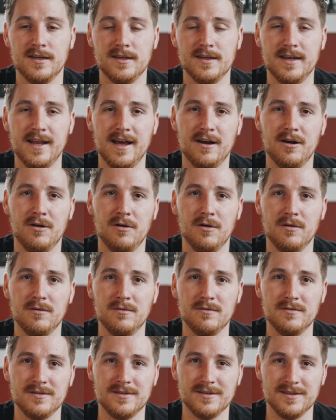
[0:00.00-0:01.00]
Now,
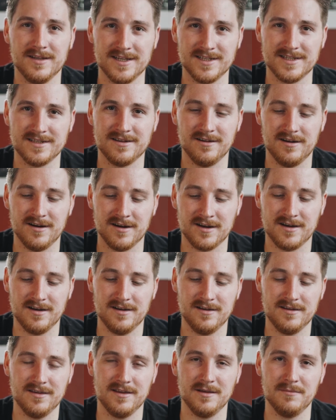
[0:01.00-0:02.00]
let's talk
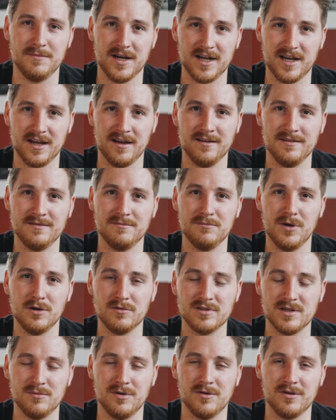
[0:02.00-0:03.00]
the money.
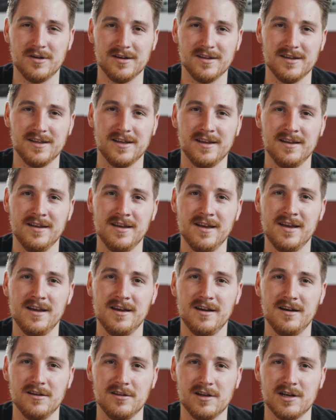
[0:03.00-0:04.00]
Most importantly,
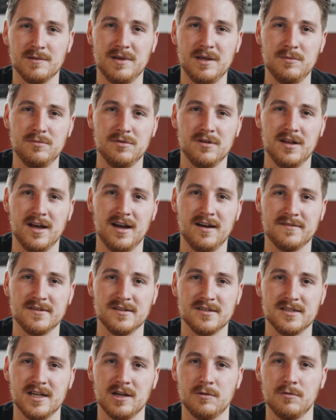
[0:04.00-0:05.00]
a lot of people have to
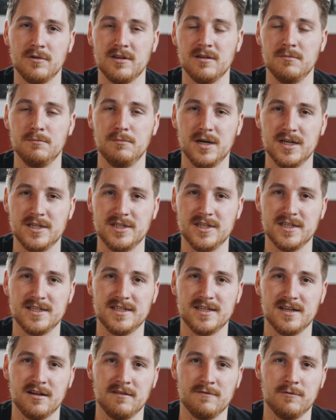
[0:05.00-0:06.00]
stick within
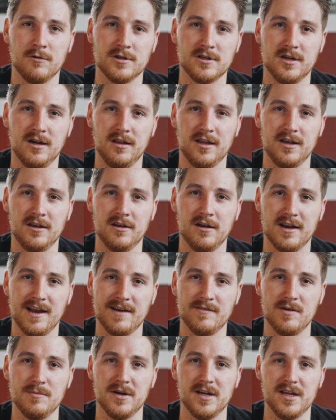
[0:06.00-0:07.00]
budgets, and unfortunately not
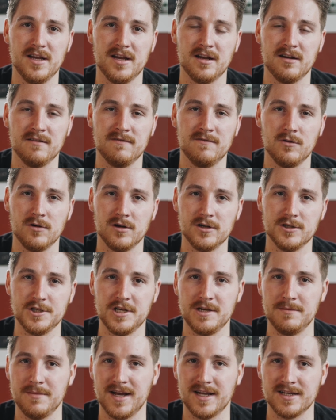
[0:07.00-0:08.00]
everybody can afford
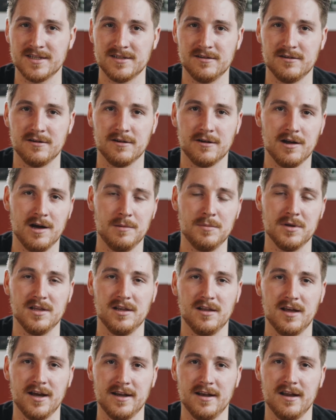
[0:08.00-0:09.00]
G-Master or
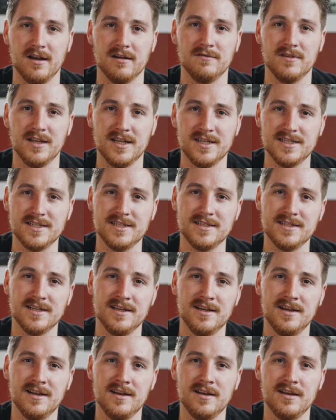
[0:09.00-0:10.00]
top-of-the-line native lenses.
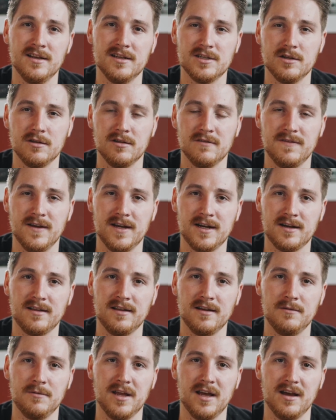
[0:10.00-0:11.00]
So the fact
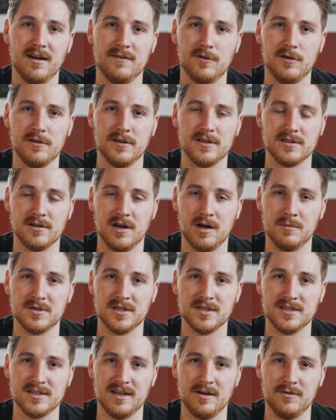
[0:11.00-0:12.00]
that we have all these
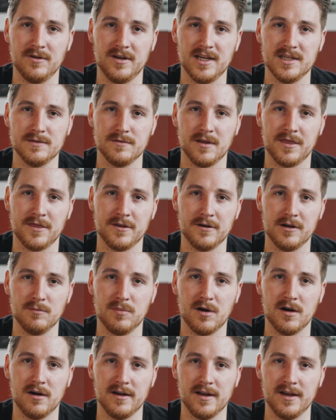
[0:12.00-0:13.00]
options nowadays with
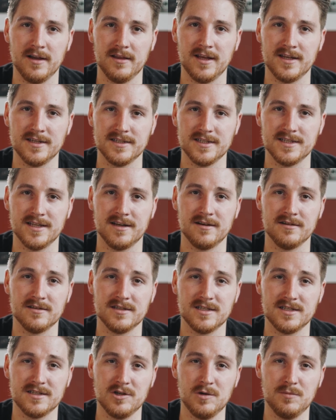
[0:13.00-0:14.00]
third-party lenses that are
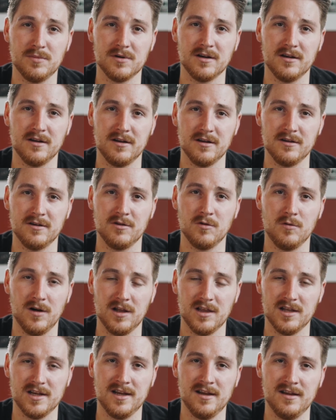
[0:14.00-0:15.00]
super good
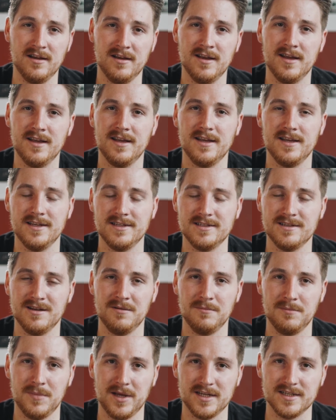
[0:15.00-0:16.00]
quality is
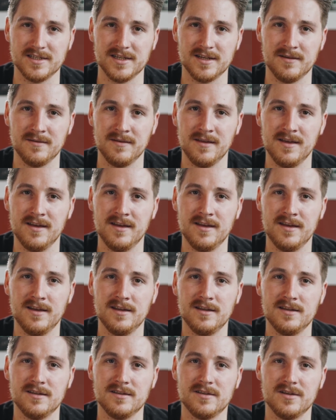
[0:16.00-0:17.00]
amazing.
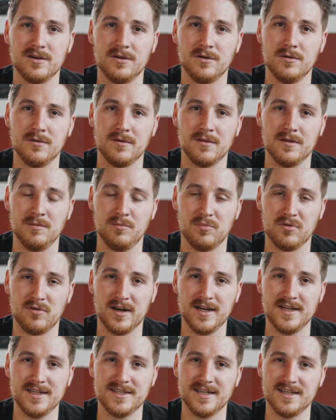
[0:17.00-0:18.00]
So the
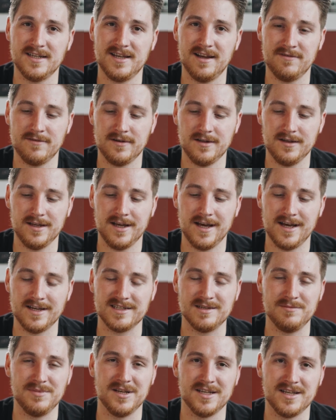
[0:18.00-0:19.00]
price definitely has
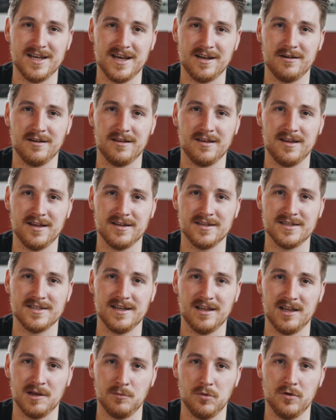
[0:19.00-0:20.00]
to be a 10 out of 10
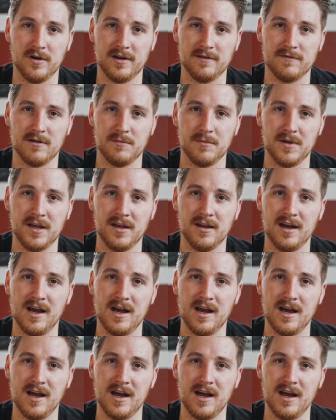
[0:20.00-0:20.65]
selling point for me.